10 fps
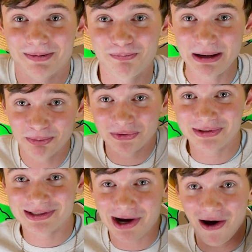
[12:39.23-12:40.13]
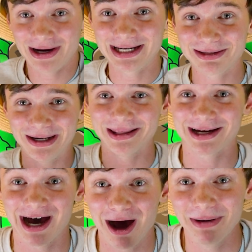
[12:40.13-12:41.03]
people talking to me in the
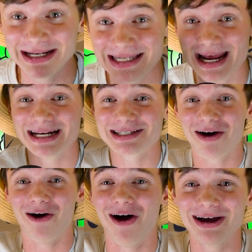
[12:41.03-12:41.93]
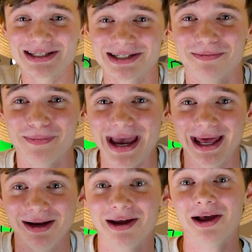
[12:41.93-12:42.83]
comments, and it's awesome,
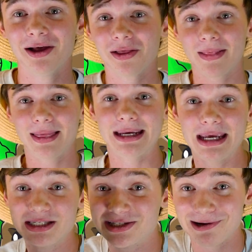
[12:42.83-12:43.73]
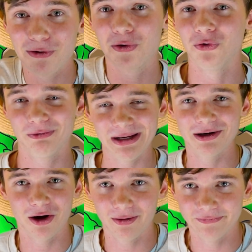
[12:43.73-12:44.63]
man. It's so cool to meet
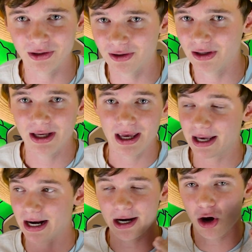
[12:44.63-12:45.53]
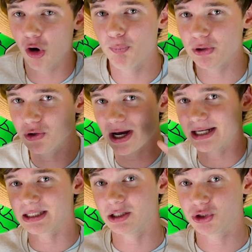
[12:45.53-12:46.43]
all of y'all, and I hope you
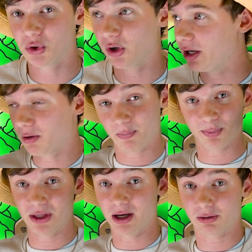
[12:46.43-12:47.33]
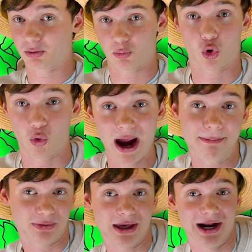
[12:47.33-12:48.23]
guys enjoy the crap
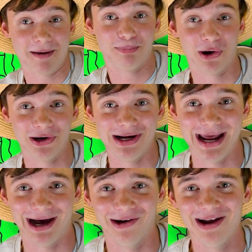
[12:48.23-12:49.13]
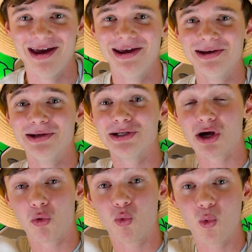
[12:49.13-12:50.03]
that I'm putting out. So
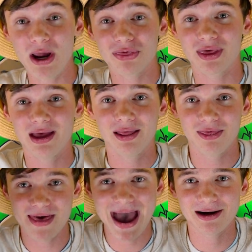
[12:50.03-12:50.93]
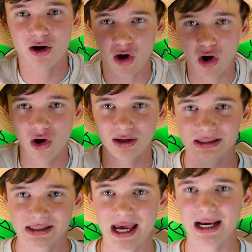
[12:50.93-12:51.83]
with that all
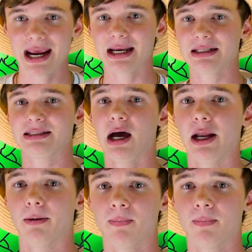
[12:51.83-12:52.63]
said and done,